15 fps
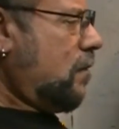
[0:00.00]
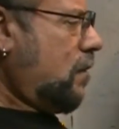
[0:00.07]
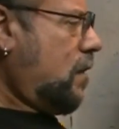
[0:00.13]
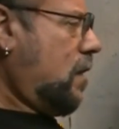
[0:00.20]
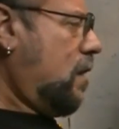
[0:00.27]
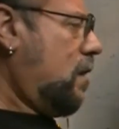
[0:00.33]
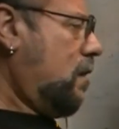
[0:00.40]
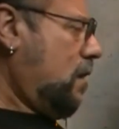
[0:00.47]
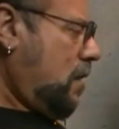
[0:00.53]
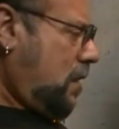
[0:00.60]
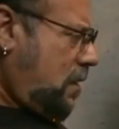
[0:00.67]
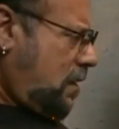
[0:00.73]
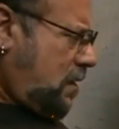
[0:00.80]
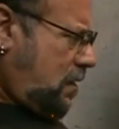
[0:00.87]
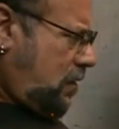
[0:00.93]
Okay,
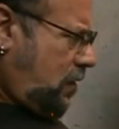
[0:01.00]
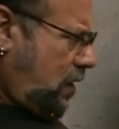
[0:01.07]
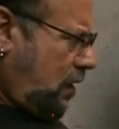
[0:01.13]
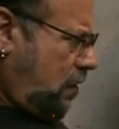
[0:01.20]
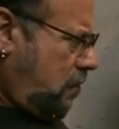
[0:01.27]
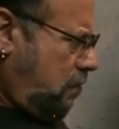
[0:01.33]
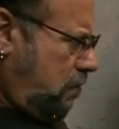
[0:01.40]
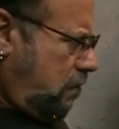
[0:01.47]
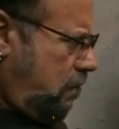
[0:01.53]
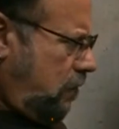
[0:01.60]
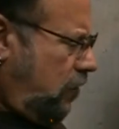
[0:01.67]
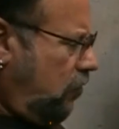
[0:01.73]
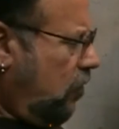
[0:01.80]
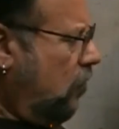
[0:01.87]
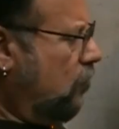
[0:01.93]

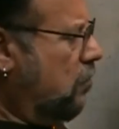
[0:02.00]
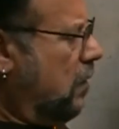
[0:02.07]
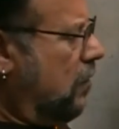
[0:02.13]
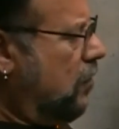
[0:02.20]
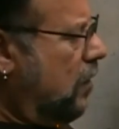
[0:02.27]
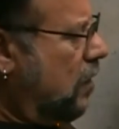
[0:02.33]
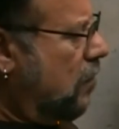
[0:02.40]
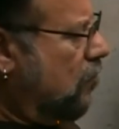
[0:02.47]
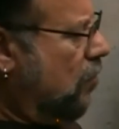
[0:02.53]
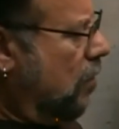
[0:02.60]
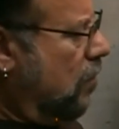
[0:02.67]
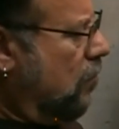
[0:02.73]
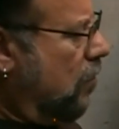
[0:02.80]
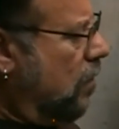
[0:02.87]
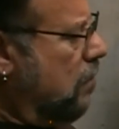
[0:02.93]
thick
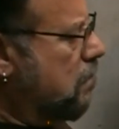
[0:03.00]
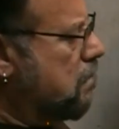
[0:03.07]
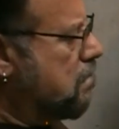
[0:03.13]
greenery.